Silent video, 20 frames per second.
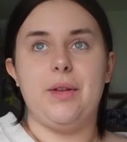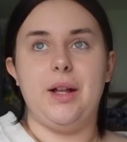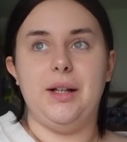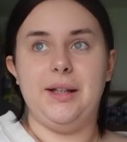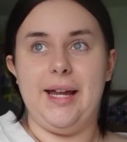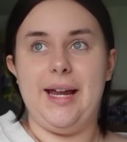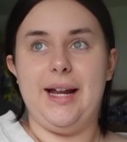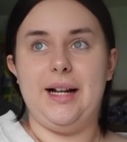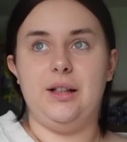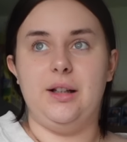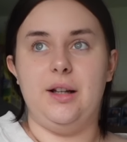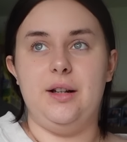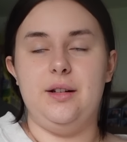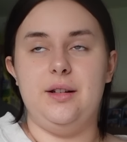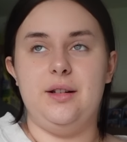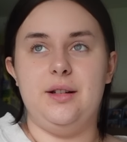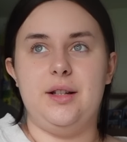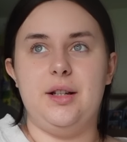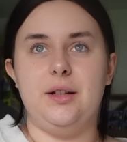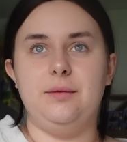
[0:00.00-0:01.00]

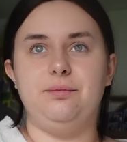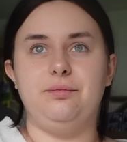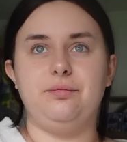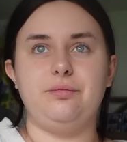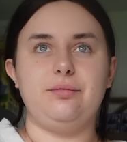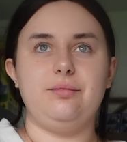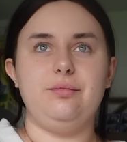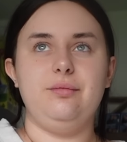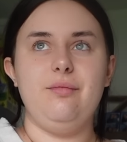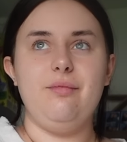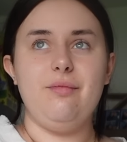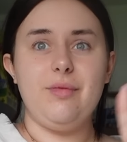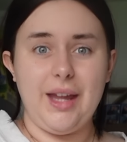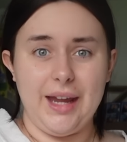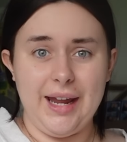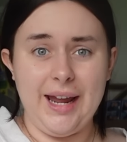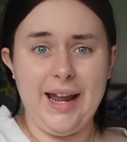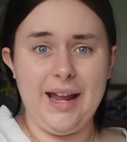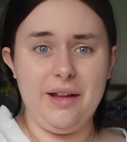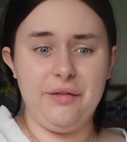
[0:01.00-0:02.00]
Lakeland
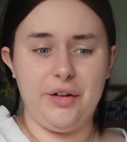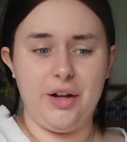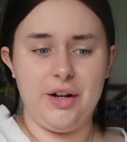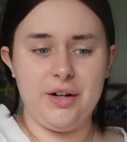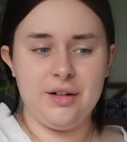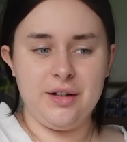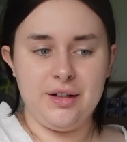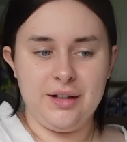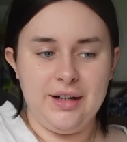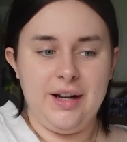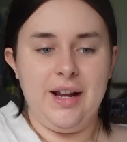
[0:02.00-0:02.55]
Haven,